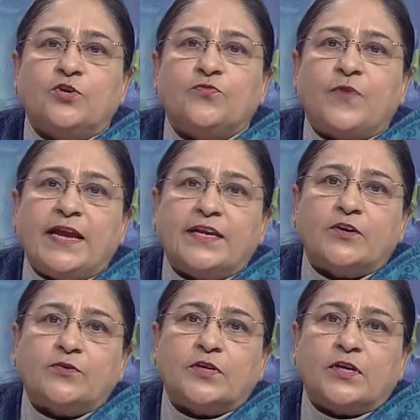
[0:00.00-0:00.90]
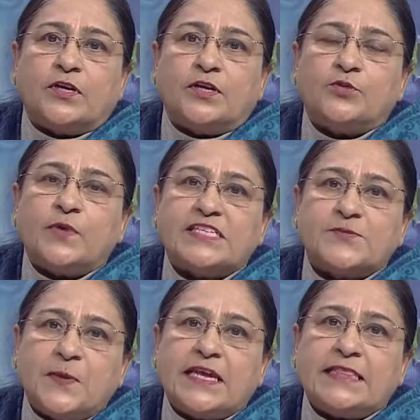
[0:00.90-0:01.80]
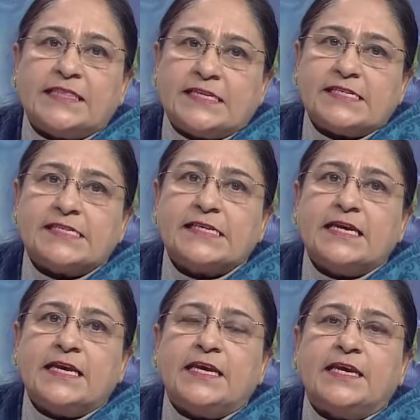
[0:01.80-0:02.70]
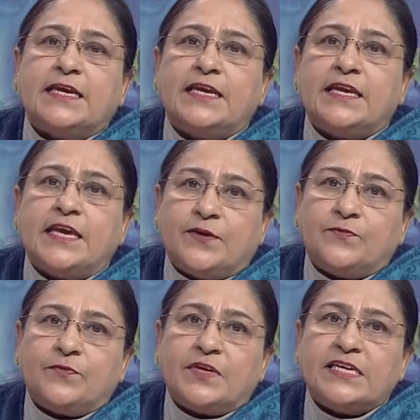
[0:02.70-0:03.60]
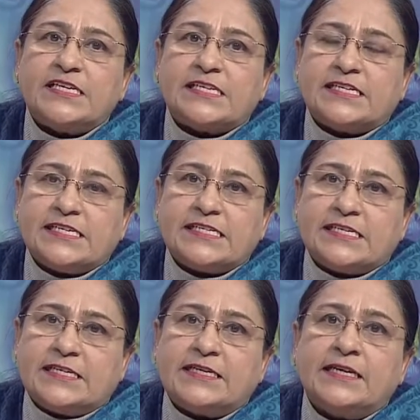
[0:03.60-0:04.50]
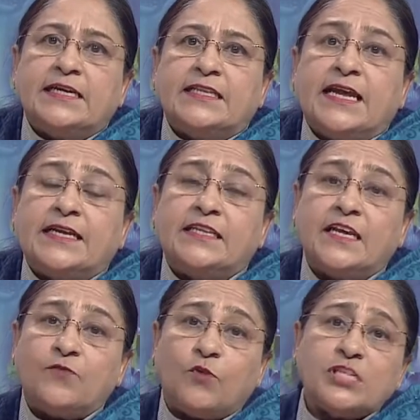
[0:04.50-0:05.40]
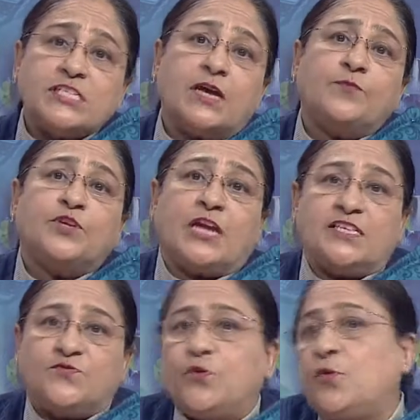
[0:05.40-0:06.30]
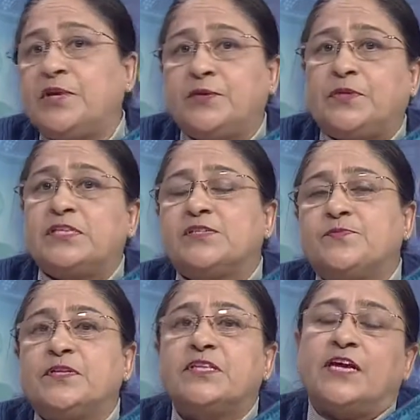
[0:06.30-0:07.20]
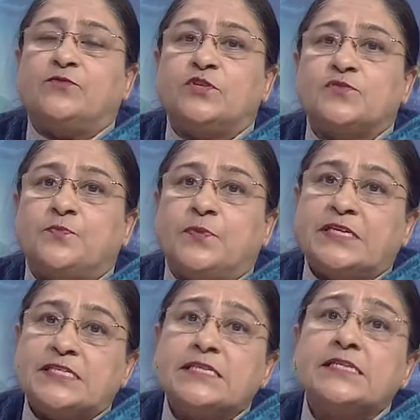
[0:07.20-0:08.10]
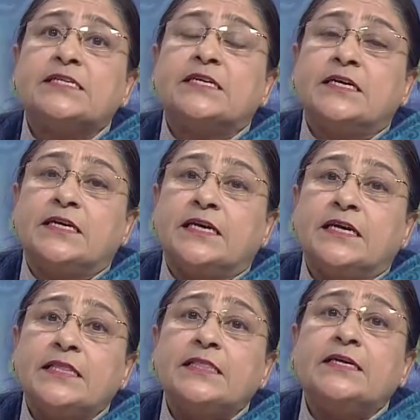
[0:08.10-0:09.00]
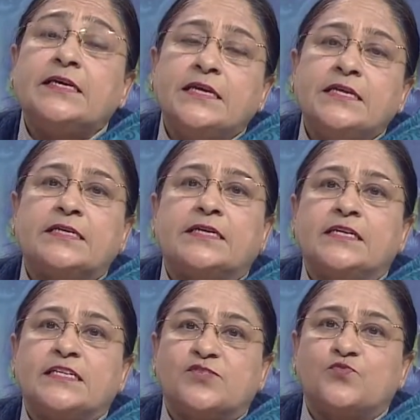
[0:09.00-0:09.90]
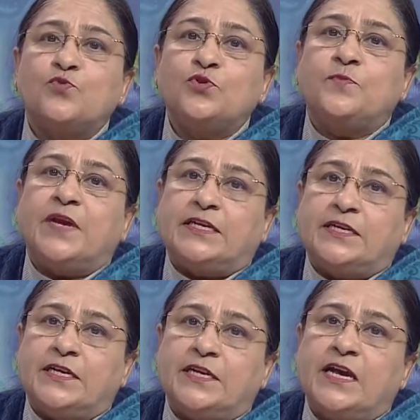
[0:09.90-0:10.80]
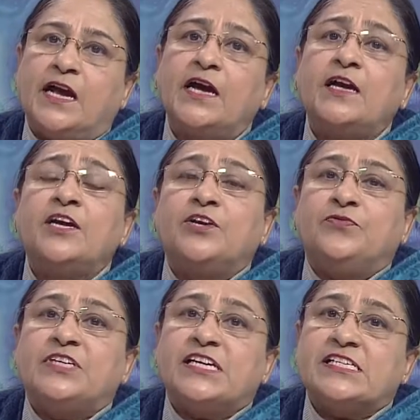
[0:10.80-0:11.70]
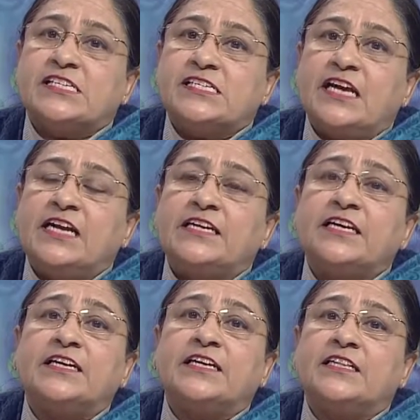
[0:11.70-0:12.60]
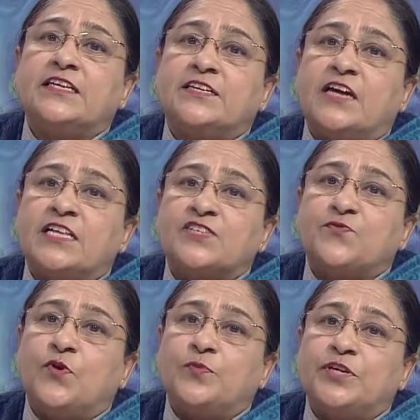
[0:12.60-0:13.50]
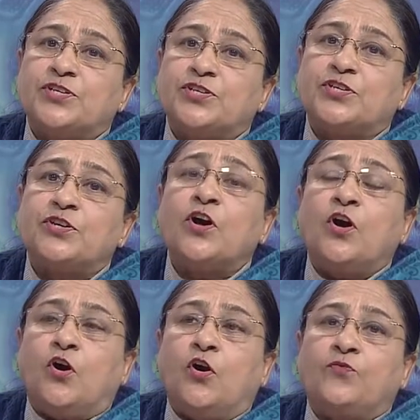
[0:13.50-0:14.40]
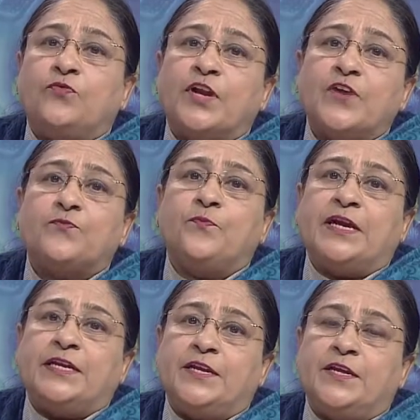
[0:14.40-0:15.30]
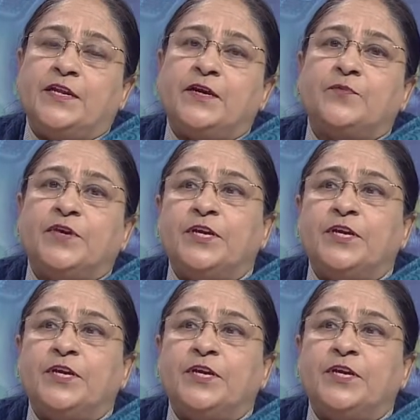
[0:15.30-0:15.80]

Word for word: To find out, uh, to explain this, he gave, he suggested that there was some transforming principle that was present in the heat killed smooth bacteria which has resulted in the transformation of rough bacterium